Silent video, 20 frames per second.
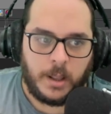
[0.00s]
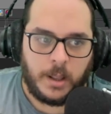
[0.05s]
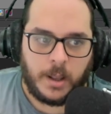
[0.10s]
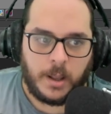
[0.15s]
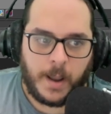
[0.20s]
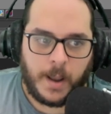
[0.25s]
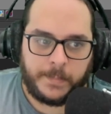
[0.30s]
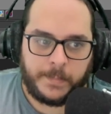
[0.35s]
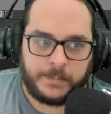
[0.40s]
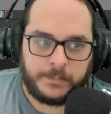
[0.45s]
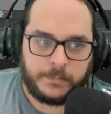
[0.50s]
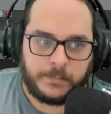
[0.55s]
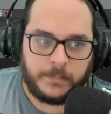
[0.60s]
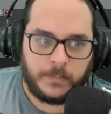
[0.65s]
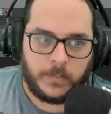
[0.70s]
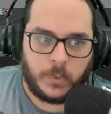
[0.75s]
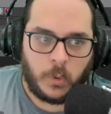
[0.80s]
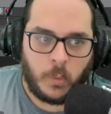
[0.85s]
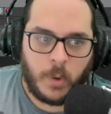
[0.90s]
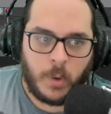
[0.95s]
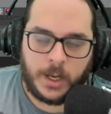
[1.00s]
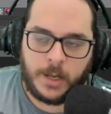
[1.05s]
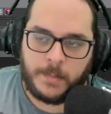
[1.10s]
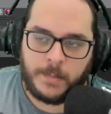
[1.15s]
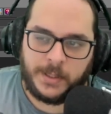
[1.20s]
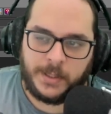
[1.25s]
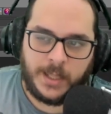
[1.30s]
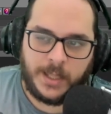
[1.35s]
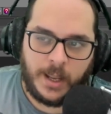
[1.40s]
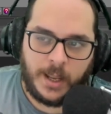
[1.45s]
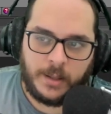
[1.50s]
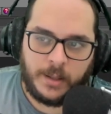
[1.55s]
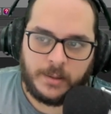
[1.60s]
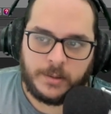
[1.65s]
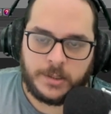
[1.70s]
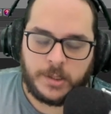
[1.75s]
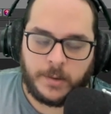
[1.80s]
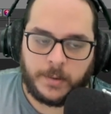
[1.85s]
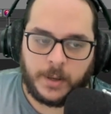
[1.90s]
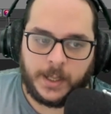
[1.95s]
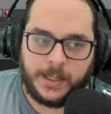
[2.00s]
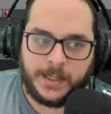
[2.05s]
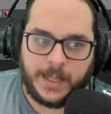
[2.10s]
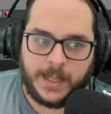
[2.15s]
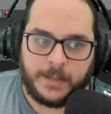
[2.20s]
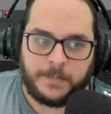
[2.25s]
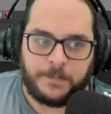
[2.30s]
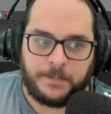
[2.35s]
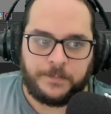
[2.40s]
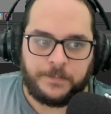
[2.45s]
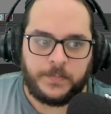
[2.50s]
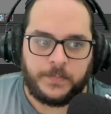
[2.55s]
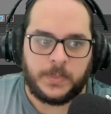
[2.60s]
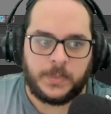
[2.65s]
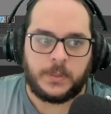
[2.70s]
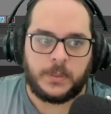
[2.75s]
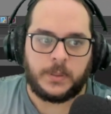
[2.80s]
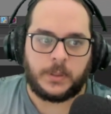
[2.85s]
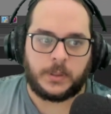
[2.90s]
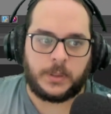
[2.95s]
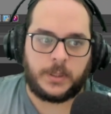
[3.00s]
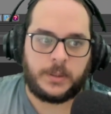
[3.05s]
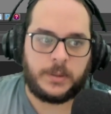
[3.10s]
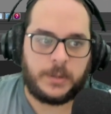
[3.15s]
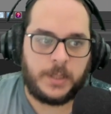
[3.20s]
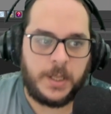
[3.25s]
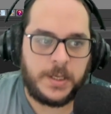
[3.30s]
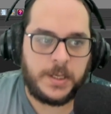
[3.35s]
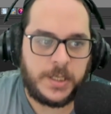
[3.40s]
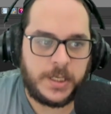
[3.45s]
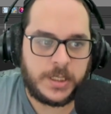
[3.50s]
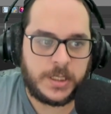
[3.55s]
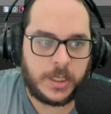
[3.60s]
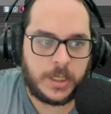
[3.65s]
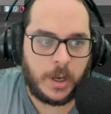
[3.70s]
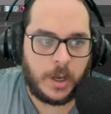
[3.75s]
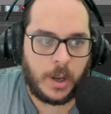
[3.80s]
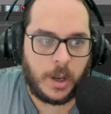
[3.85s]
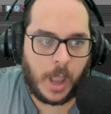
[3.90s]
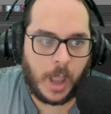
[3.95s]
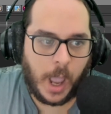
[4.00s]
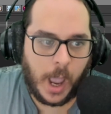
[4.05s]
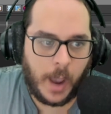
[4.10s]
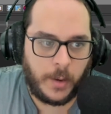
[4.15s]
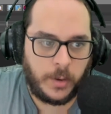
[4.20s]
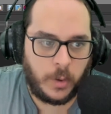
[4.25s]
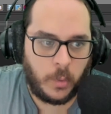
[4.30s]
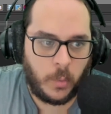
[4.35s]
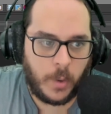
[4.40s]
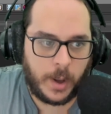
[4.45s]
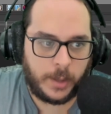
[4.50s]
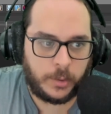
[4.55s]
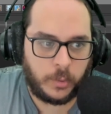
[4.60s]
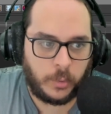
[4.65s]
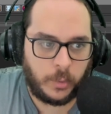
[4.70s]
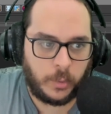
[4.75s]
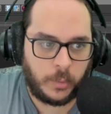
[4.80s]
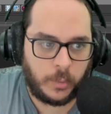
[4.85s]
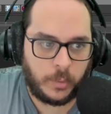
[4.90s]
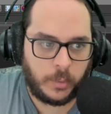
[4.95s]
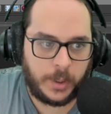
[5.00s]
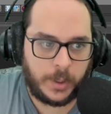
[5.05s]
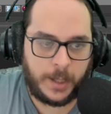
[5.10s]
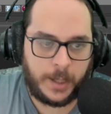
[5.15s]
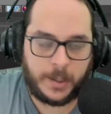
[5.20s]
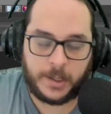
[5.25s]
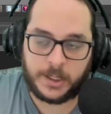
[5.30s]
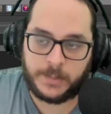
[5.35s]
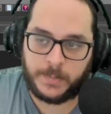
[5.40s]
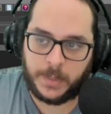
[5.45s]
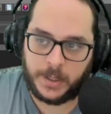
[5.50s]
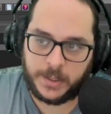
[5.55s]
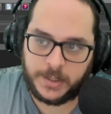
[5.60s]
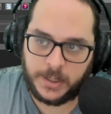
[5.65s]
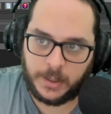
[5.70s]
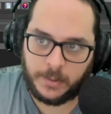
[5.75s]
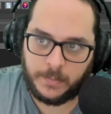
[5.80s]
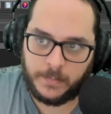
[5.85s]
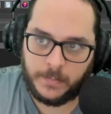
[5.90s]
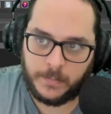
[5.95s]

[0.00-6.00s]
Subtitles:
up 1 every 10, something like that. This is how you want to do interspersing.